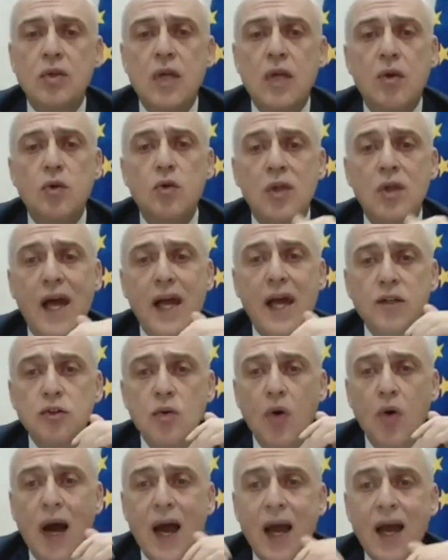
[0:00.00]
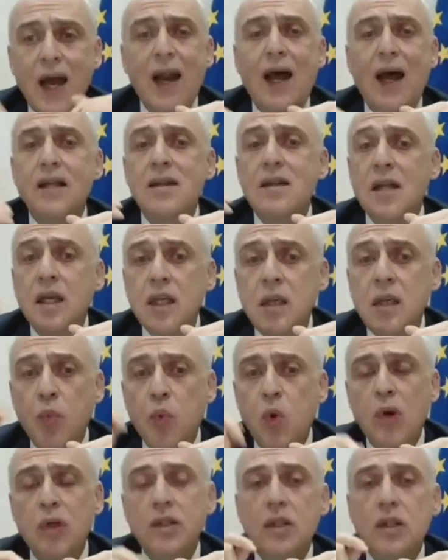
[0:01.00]
I would like to highlight the
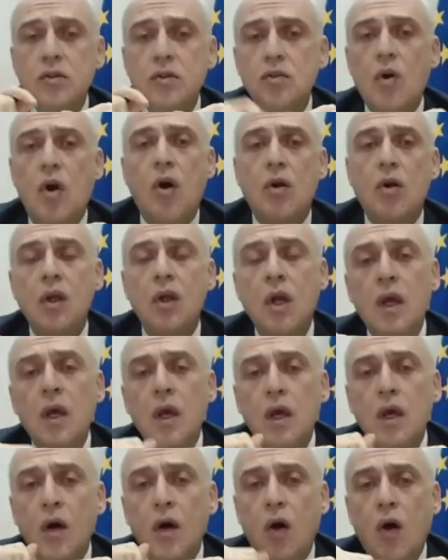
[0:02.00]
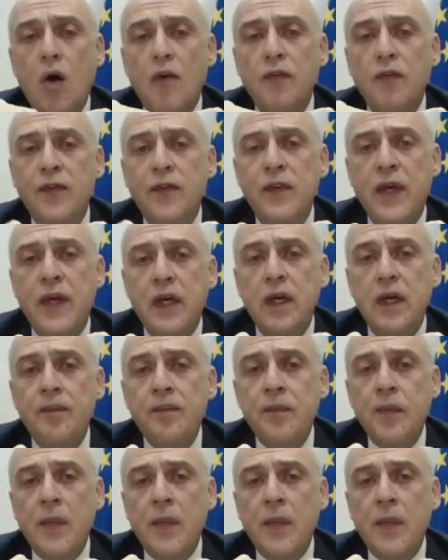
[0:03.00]
important role of the